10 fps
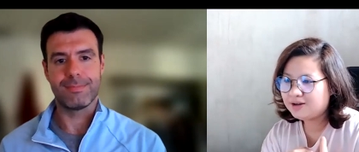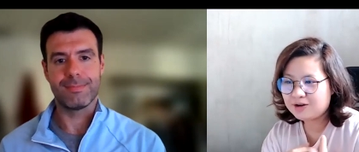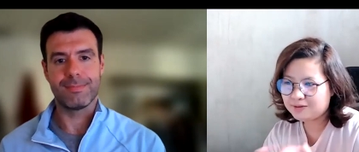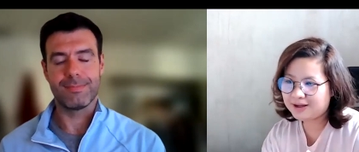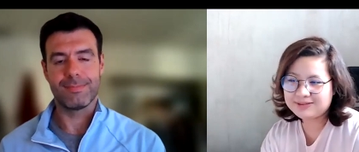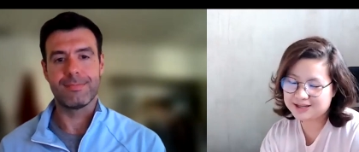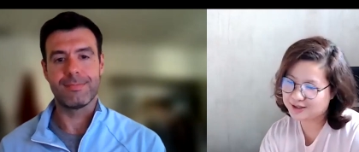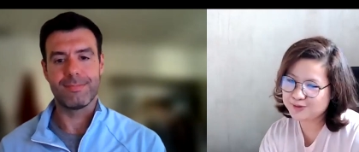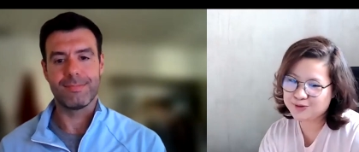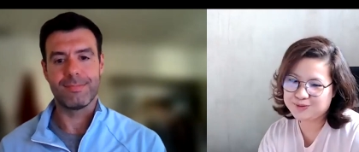Speaker 1: Conrad, thank
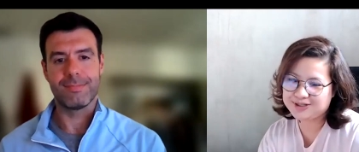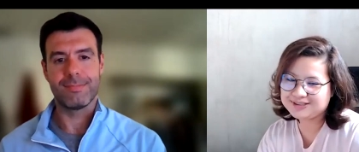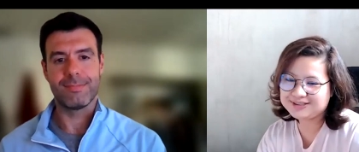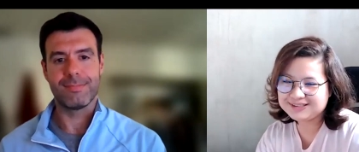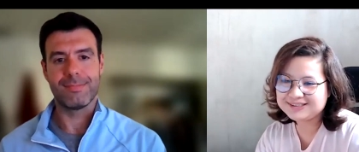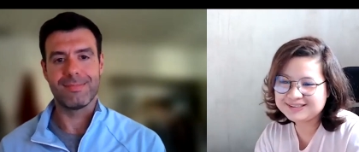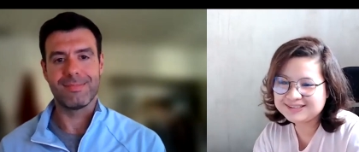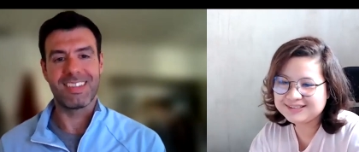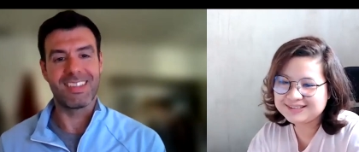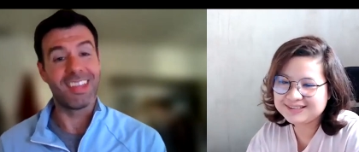you so much.
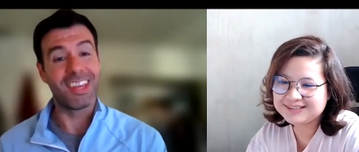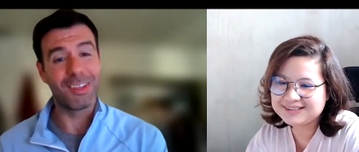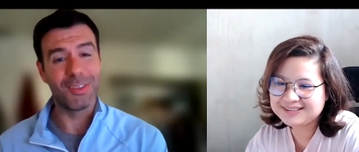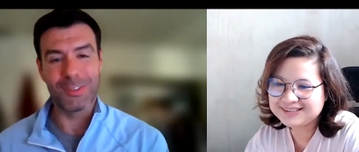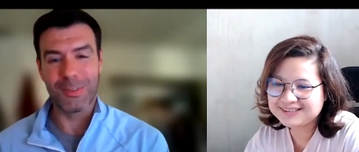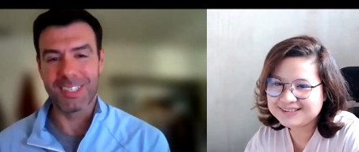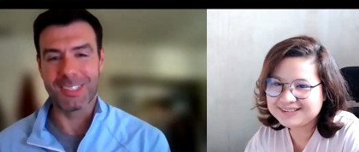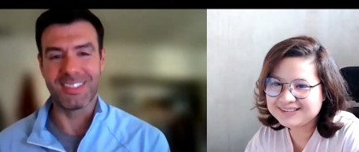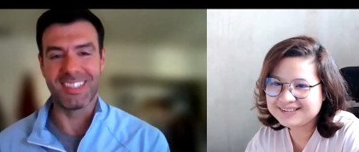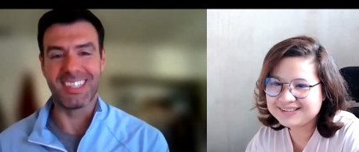
Speaker 2: Thank you so much,
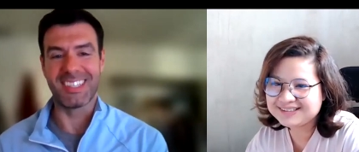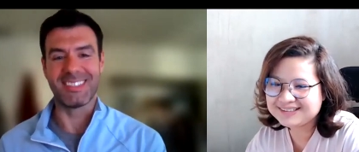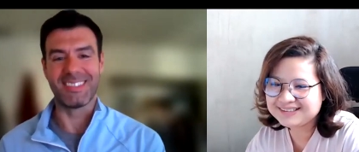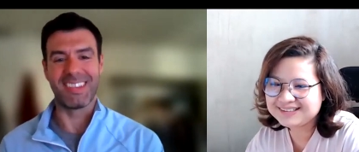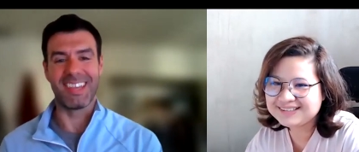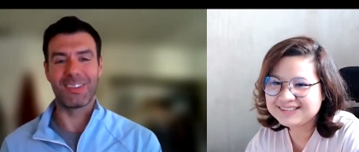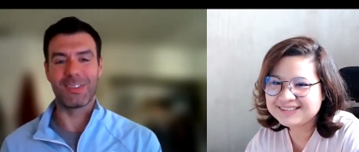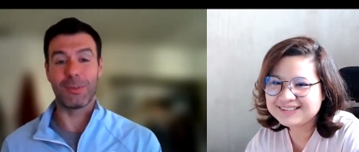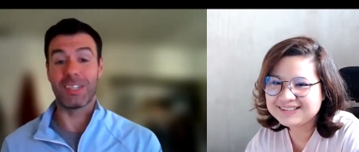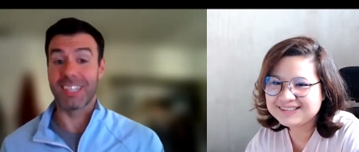Matilda. Thank you
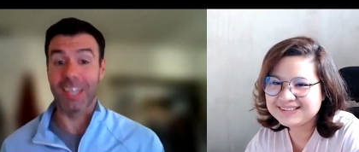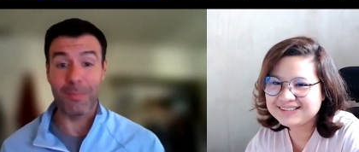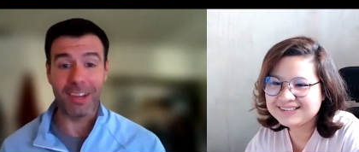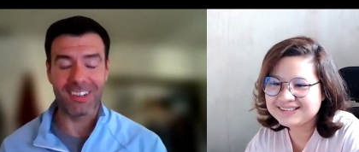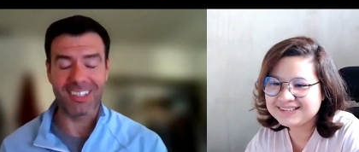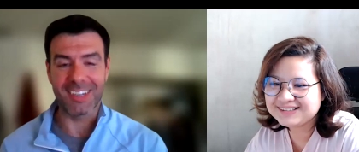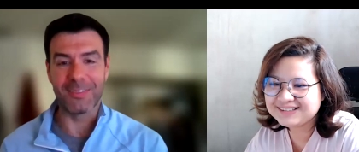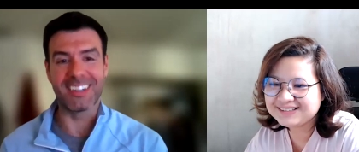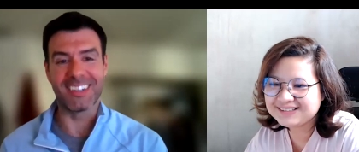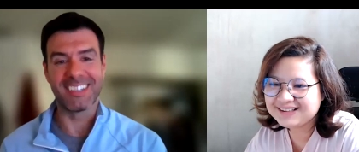so much. And get better. Get
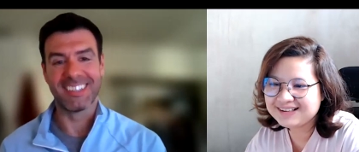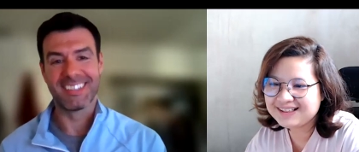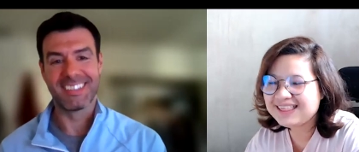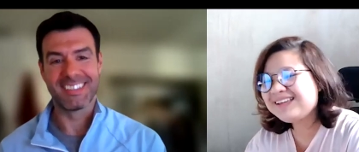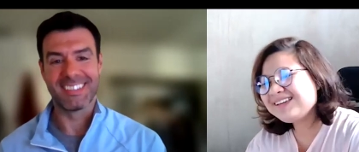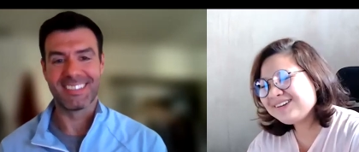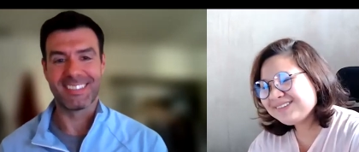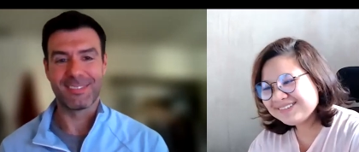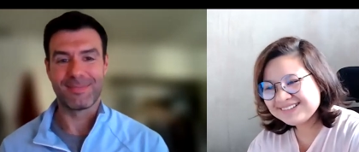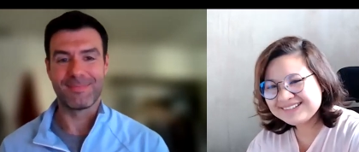better.
Speaker 1: Thank you.